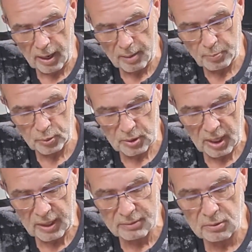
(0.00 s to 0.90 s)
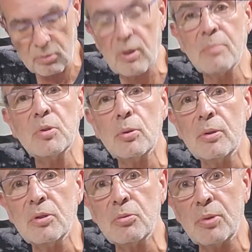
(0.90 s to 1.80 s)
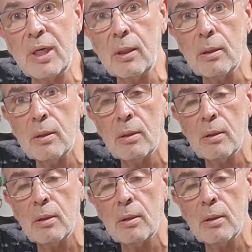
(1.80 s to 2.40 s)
I put 100 grams on the string